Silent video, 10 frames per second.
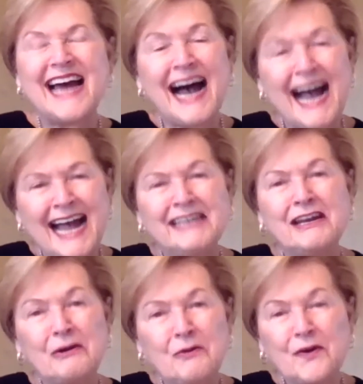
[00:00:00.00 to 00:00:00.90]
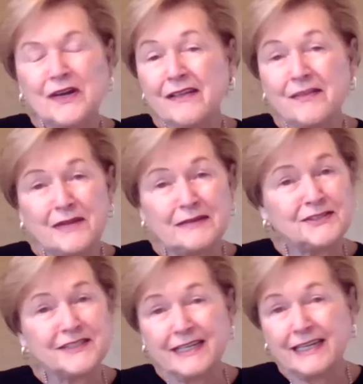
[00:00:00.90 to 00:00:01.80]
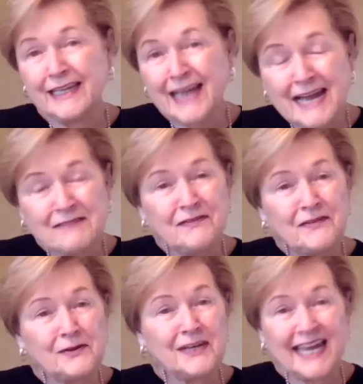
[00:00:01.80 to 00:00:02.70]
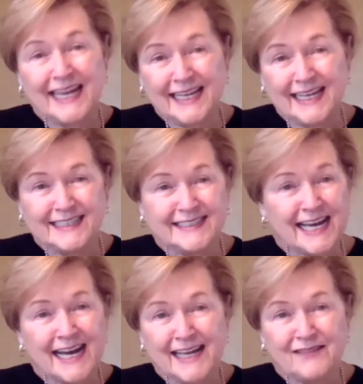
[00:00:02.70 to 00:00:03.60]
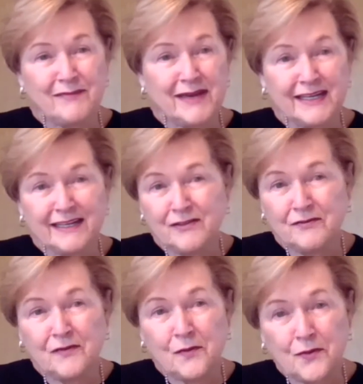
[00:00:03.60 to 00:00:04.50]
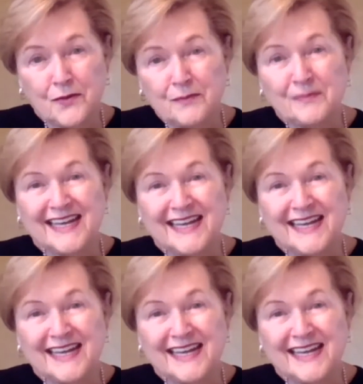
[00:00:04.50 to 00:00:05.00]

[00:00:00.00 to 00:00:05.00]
I know one of the most delightful ladies I have met in the forum